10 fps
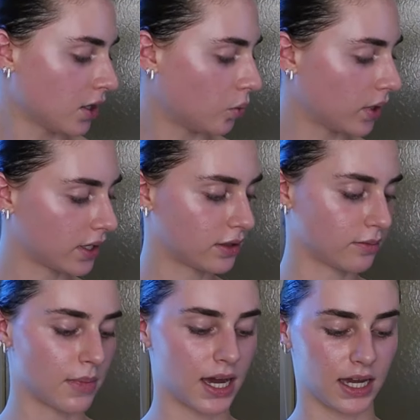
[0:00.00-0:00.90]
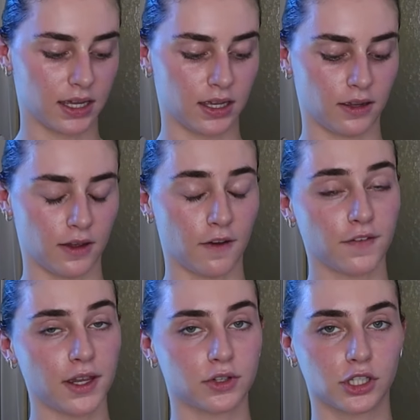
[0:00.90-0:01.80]
with my
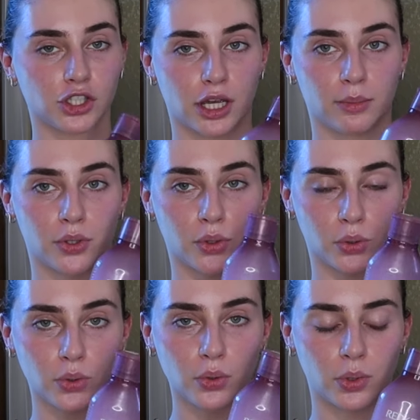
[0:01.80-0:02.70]
favorite shampoo,